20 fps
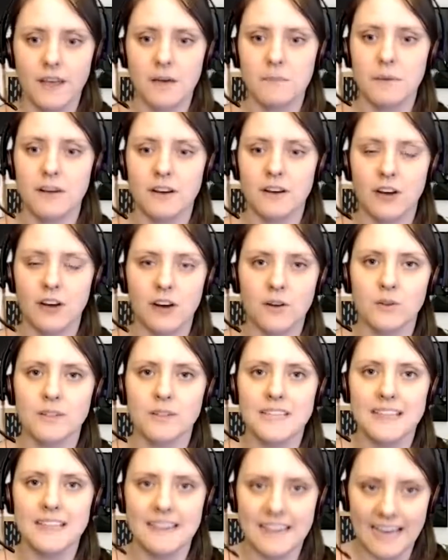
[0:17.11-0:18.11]
but not
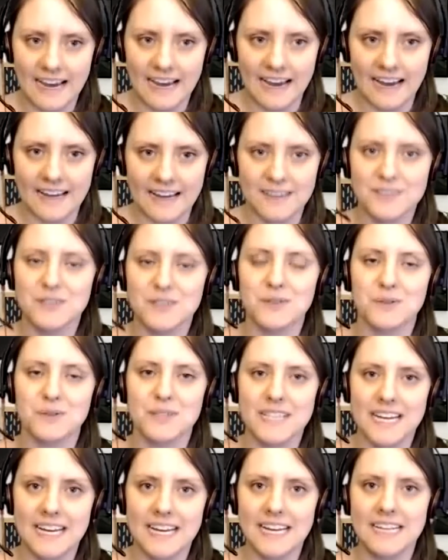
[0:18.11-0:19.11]
only that,
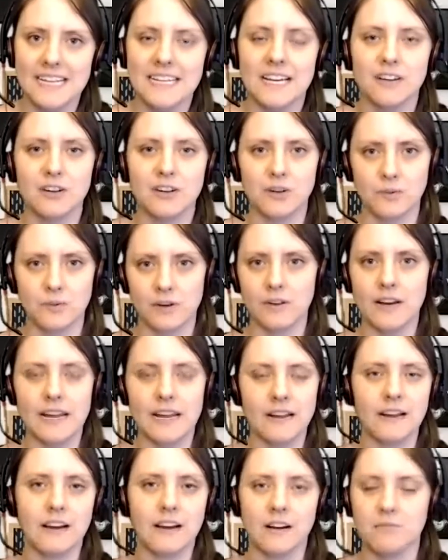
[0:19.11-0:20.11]
create a career
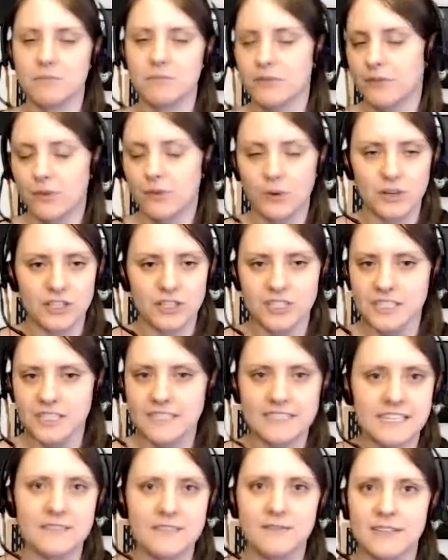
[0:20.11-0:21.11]
income before
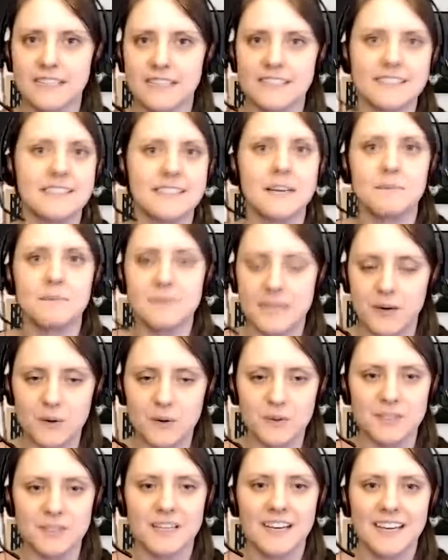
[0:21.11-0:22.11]
she's even stepped
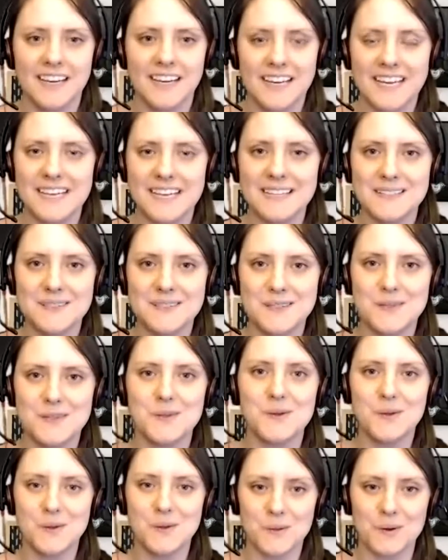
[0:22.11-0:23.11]
out
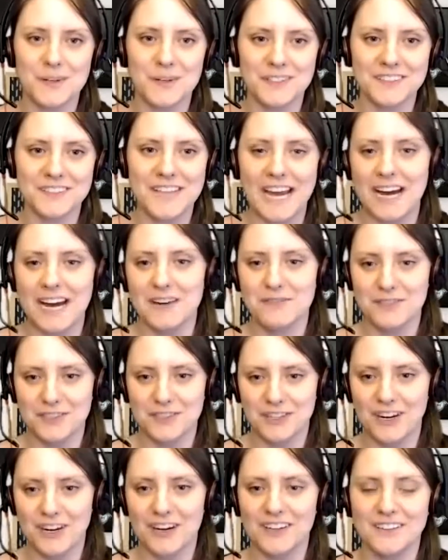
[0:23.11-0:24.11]
into the world
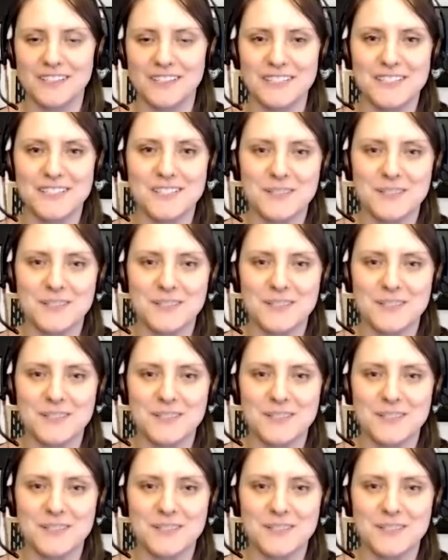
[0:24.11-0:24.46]
after college.